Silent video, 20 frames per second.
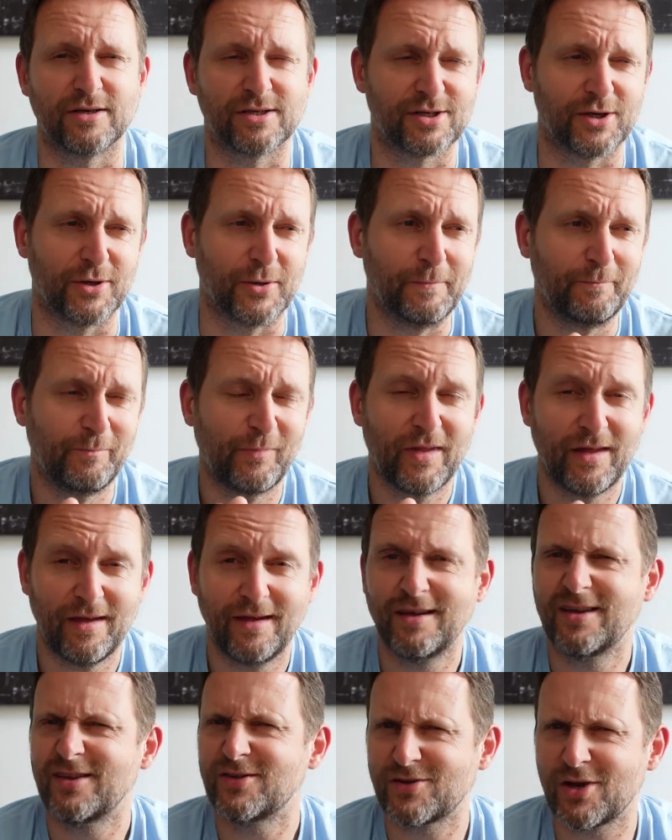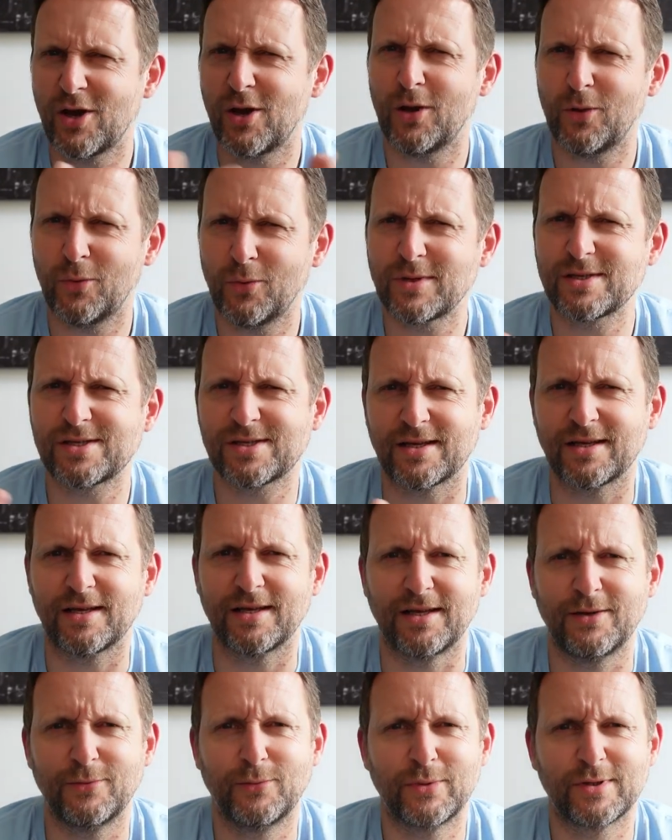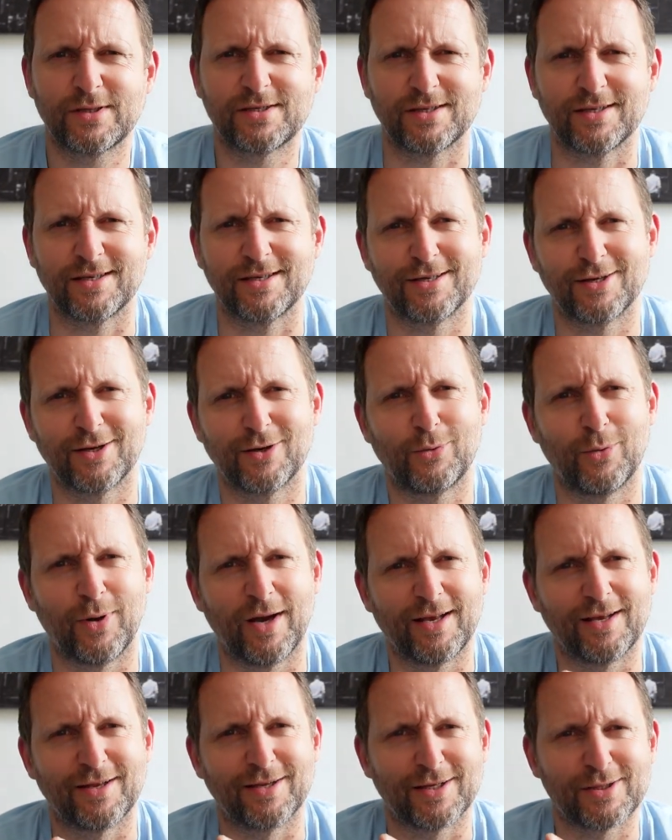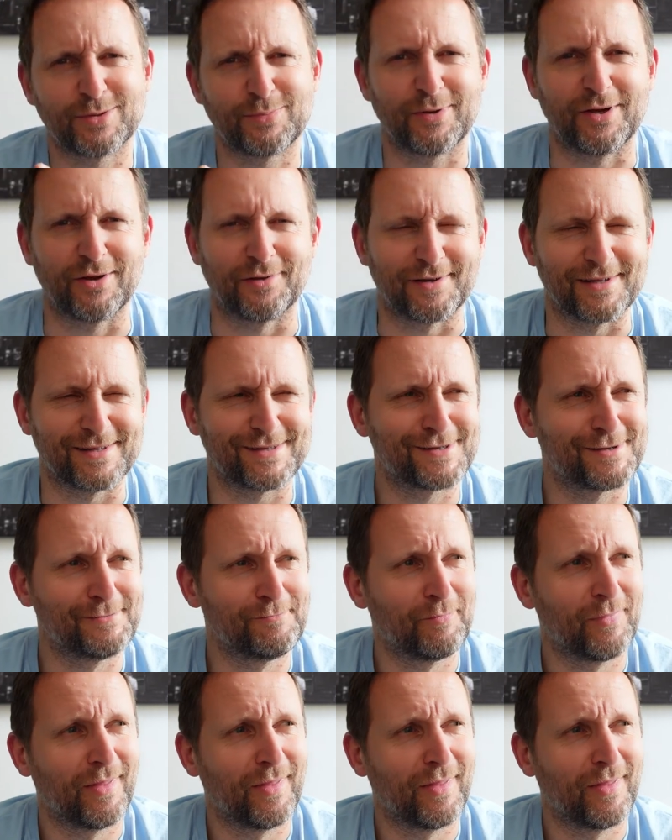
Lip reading: So it was quite an experience.